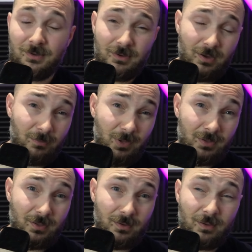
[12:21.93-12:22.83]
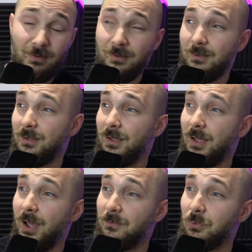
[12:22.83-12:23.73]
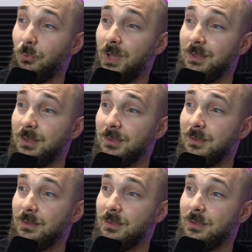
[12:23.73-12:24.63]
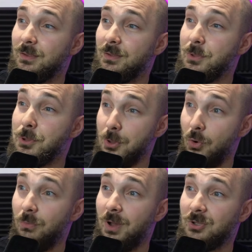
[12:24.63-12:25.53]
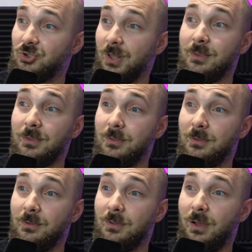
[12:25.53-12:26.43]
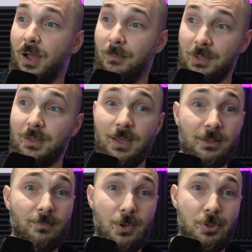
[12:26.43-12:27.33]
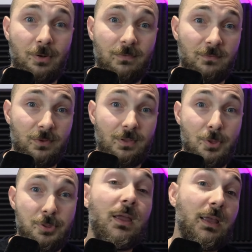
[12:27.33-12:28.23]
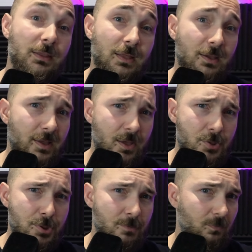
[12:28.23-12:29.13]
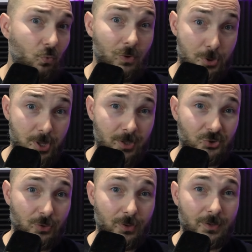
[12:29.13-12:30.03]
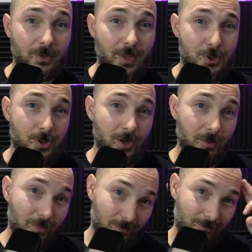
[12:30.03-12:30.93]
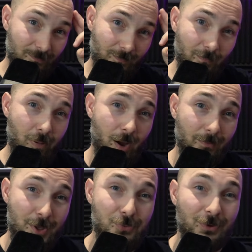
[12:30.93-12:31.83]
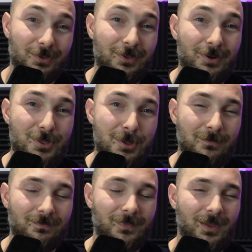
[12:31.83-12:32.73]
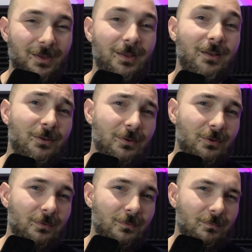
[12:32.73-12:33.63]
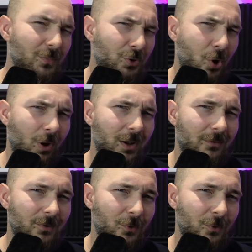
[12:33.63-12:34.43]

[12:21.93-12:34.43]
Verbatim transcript: I'm gonna have to edit so much that I'm gonna hate myself after this. In any case, we'll see each other in the next clip buy my sweeteners. You know I love you.